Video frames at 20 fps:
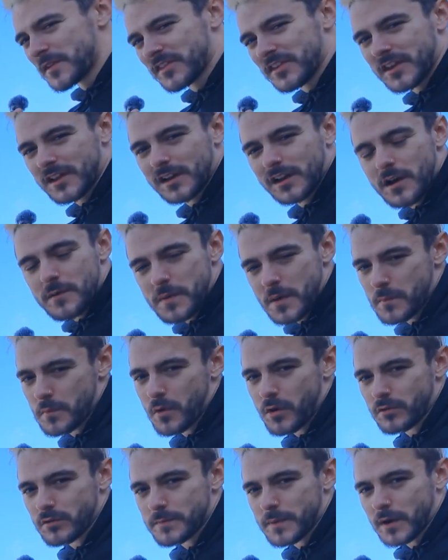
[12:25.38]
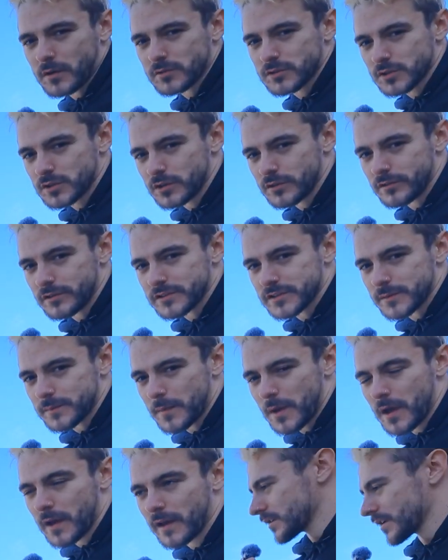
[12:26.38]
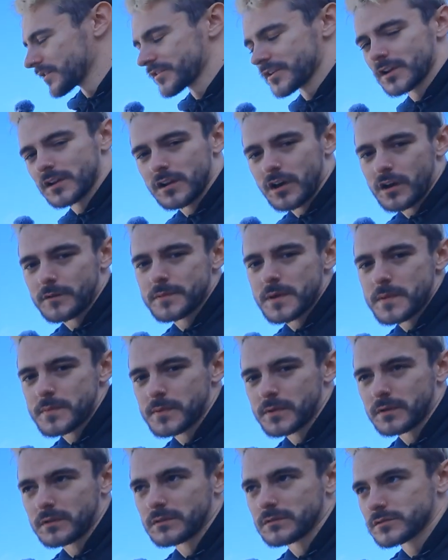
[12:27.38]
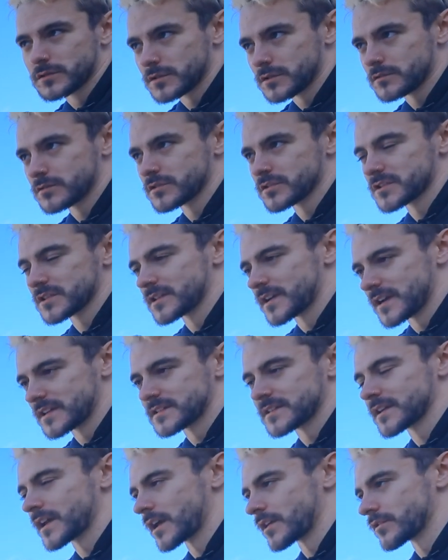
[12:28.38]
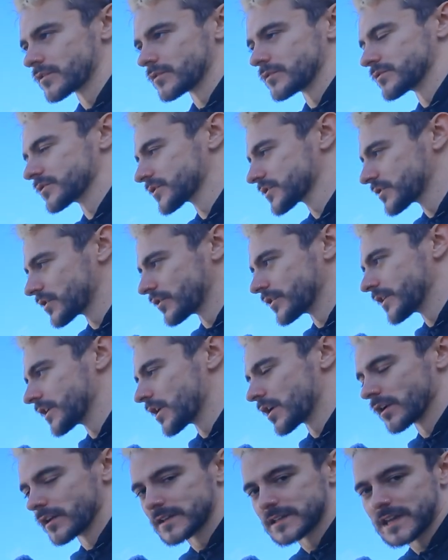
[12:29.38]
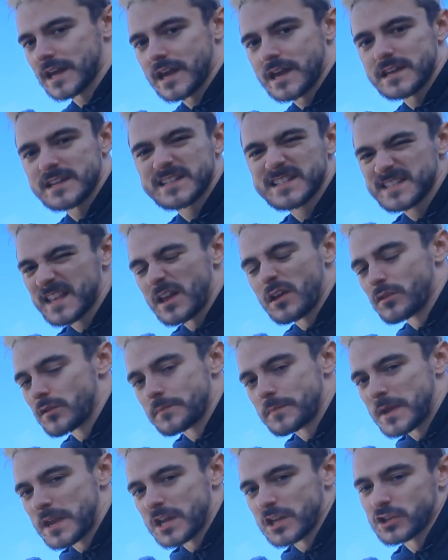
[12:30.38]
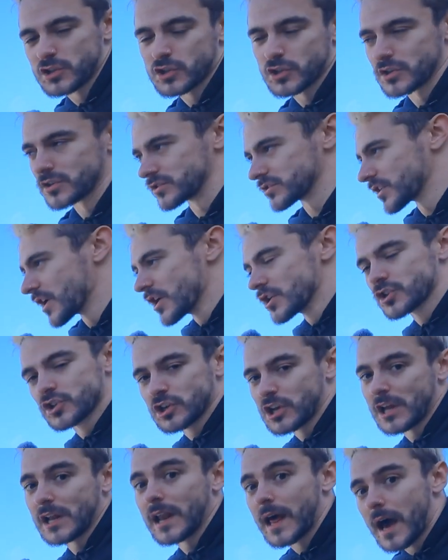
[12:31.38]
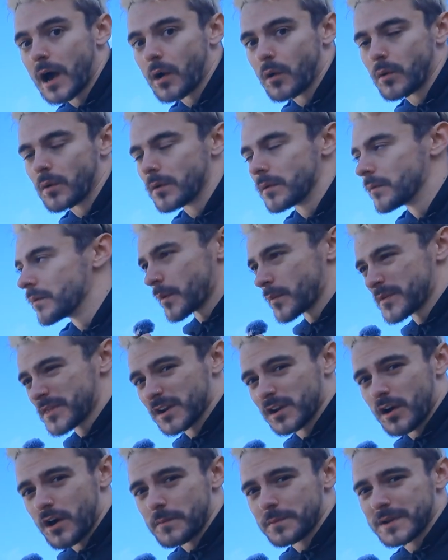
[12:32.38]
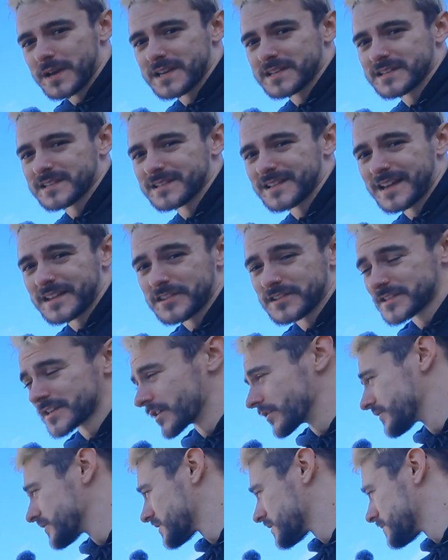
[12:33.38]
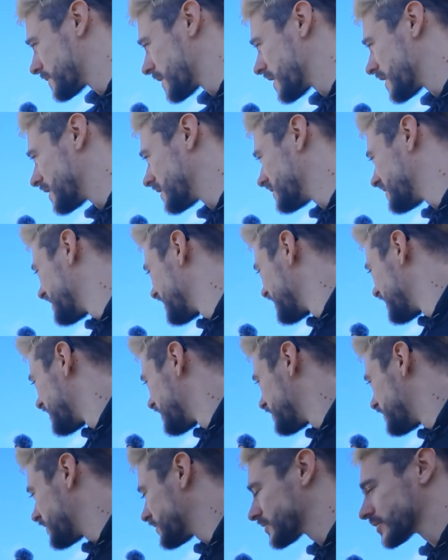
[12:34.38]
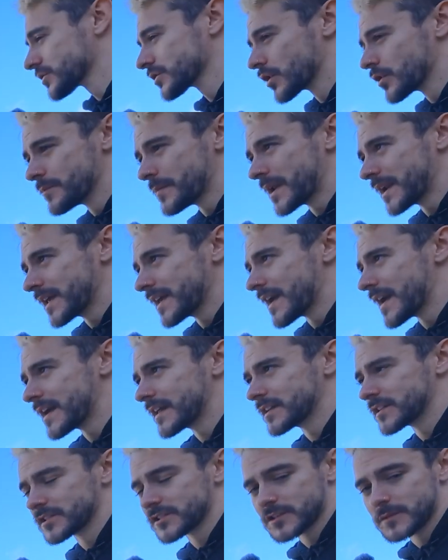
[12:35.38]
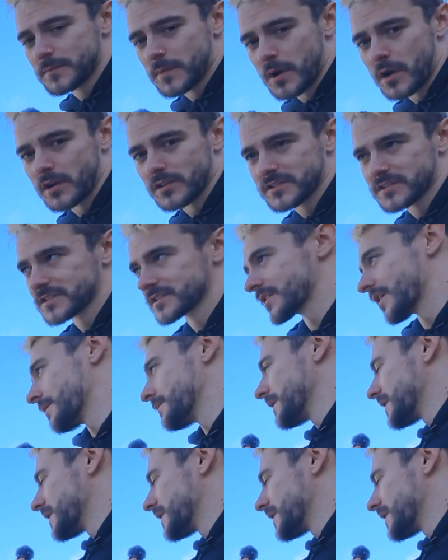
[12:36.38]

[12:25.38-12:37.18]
me think a little bit more about tourism. You know, I think a lot of people do just like to get those sunny holidays, sit on the beach and chill out. But with a lot of places like the south of Spain, there's so many hidden spots. I